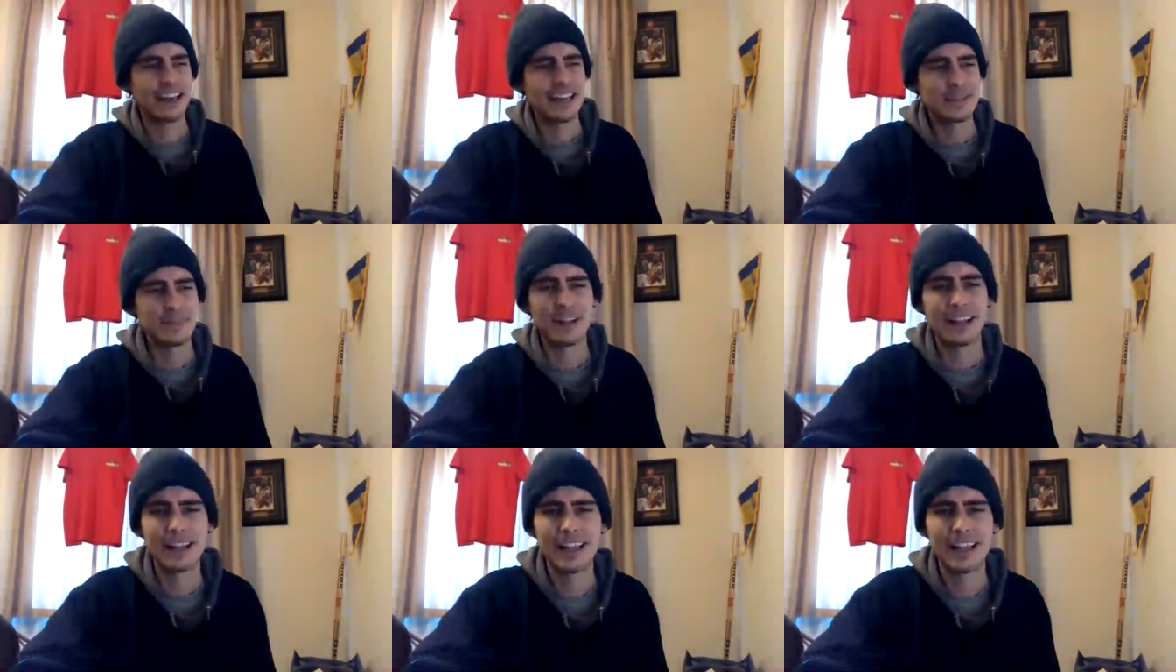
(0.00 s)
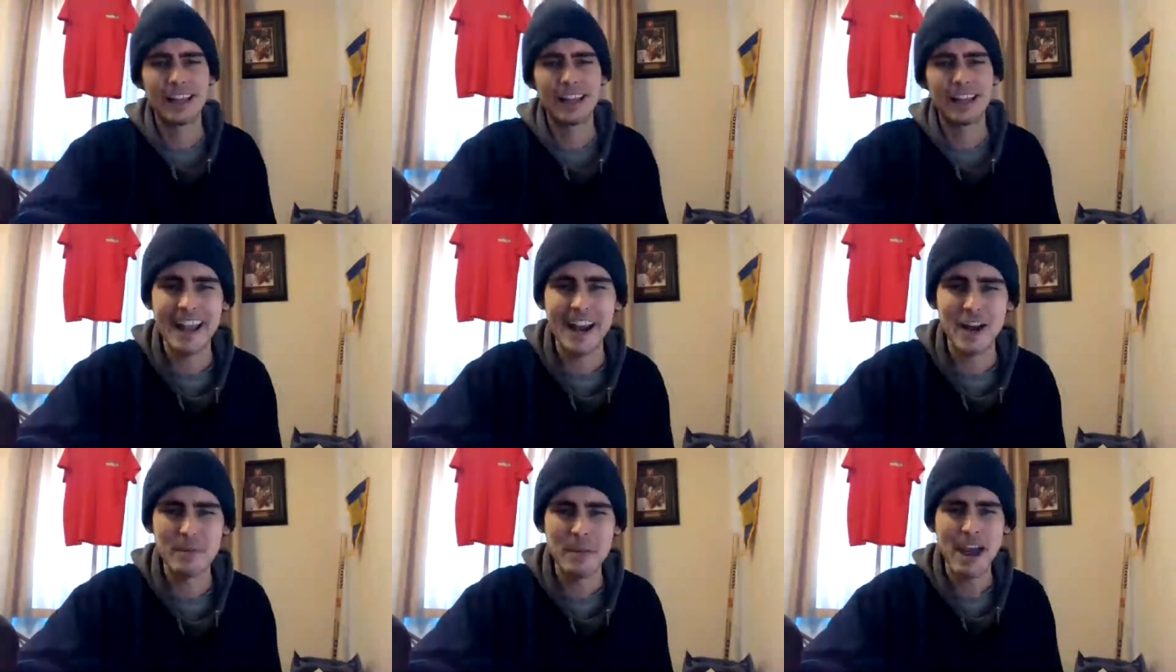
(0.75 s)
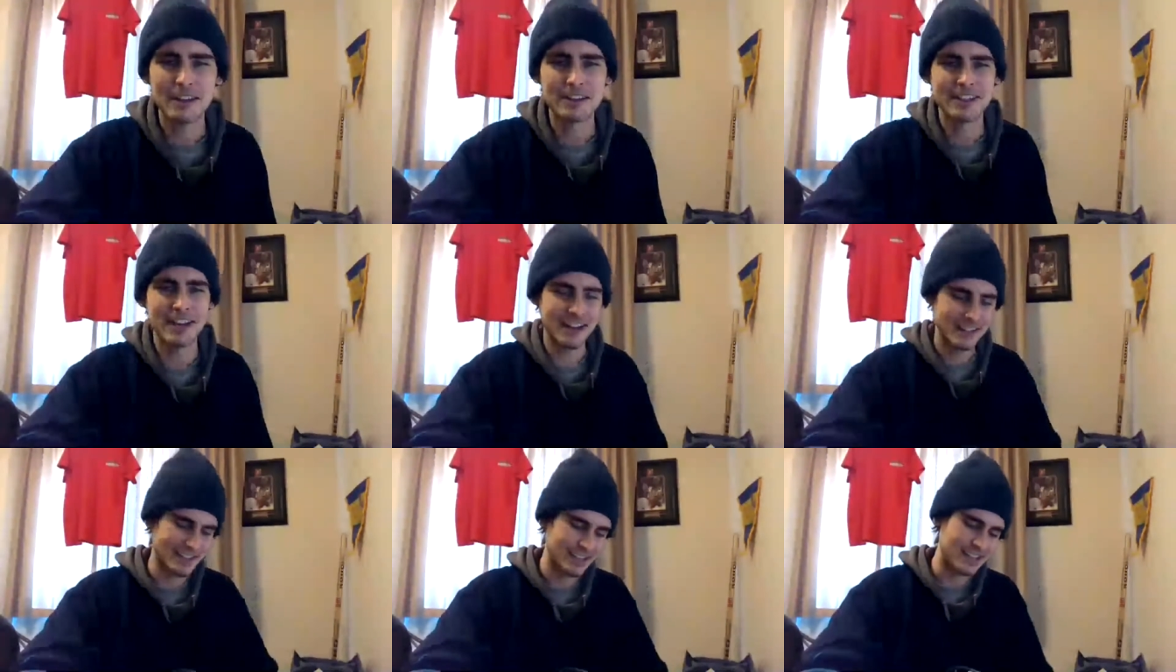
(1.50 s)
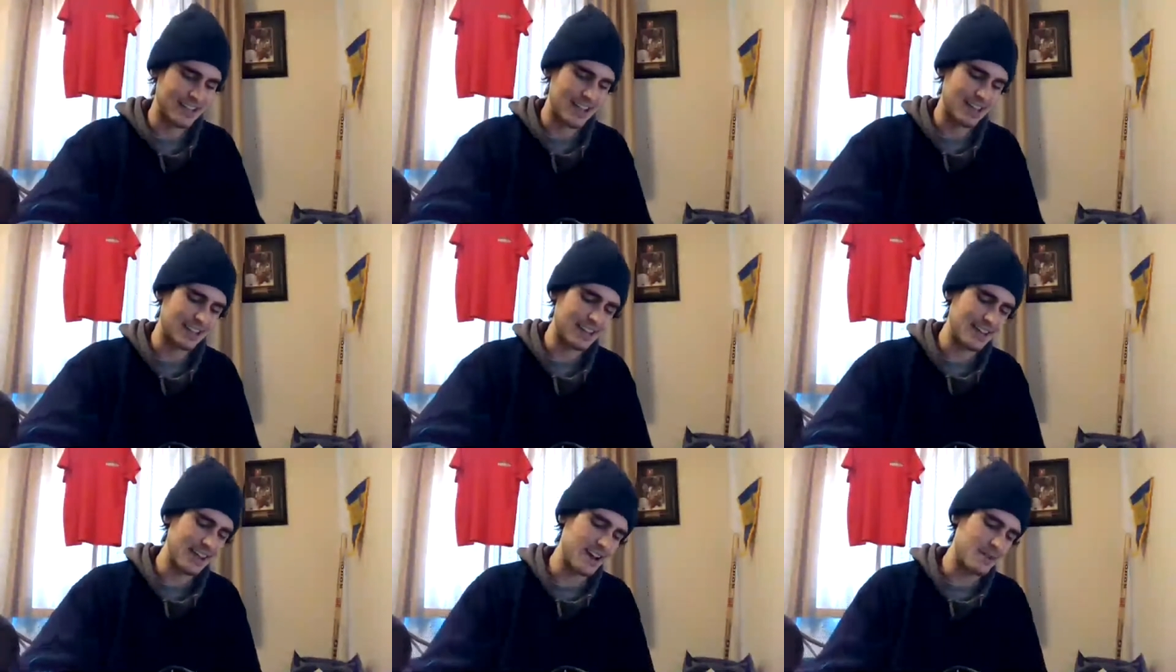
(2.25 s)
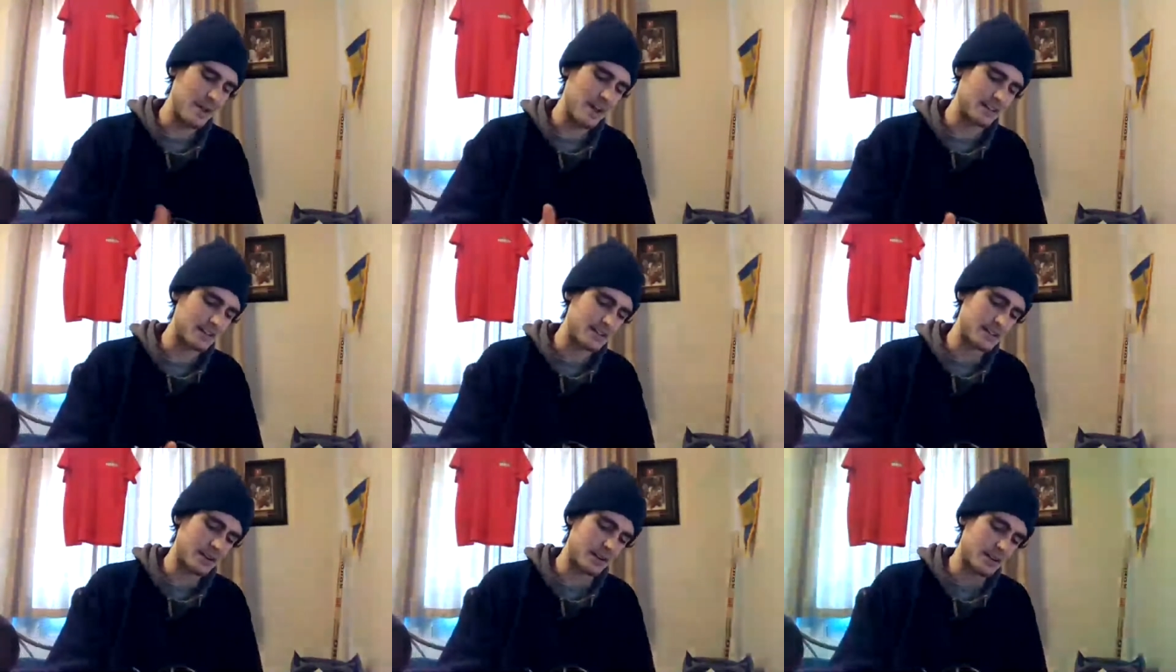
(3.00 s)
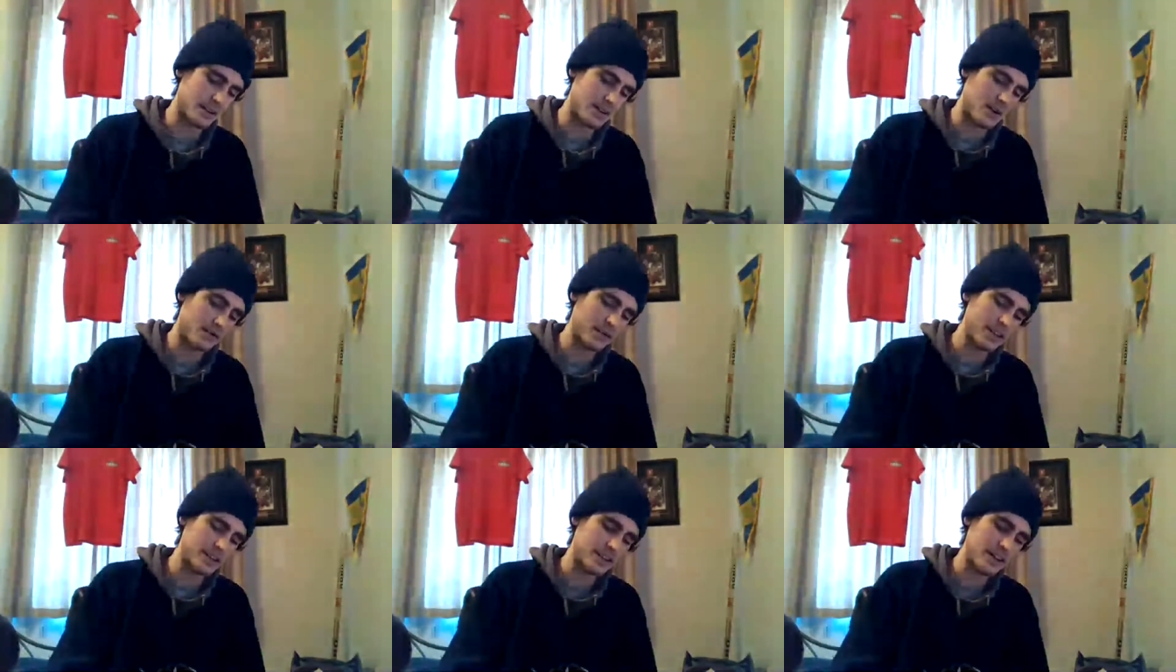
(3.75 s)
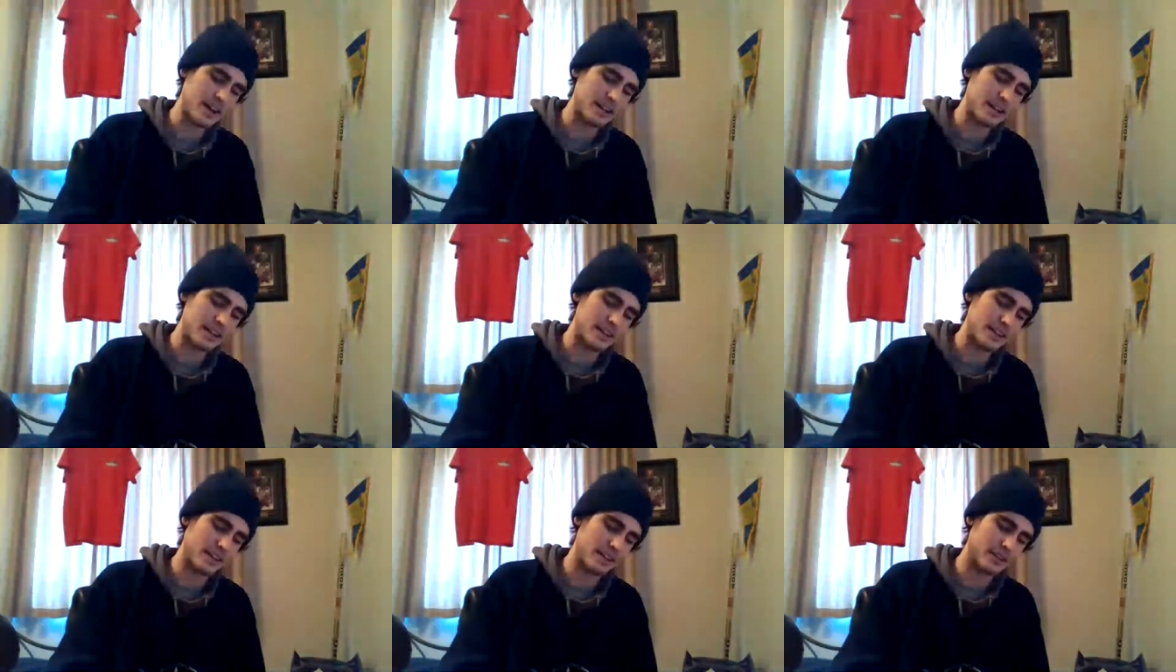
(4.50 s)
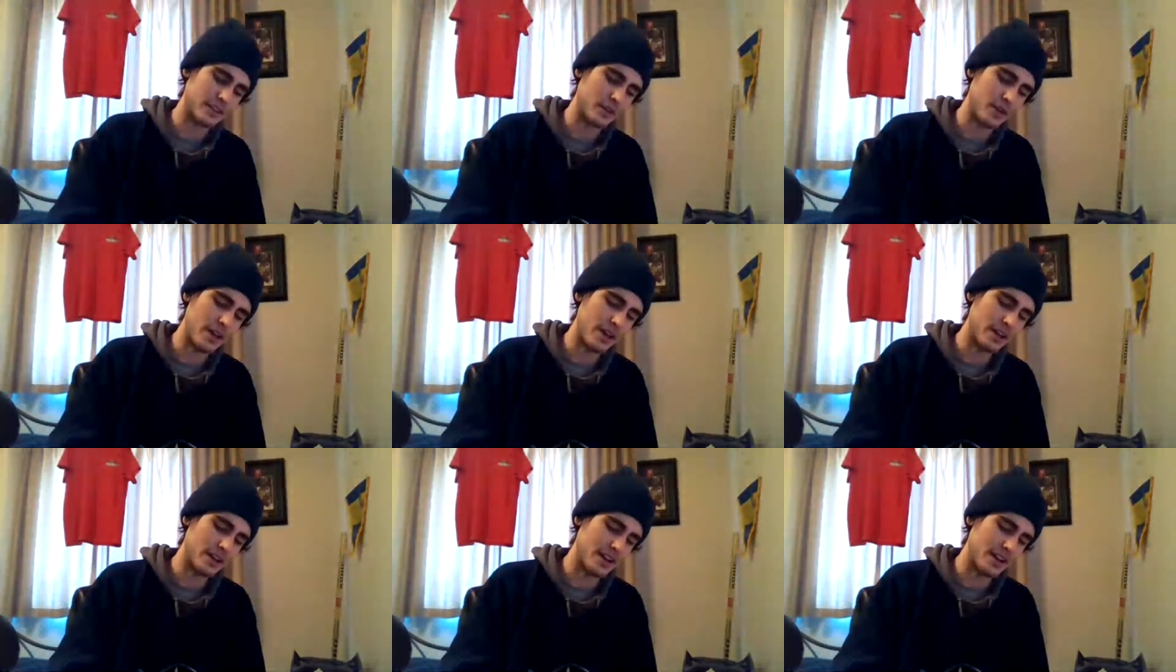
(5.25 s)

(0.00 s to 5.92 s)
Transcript: He's been collecting a lot of air miles there, as they say, a lot of air miles. So hopefully he hasn't caught anything along the way.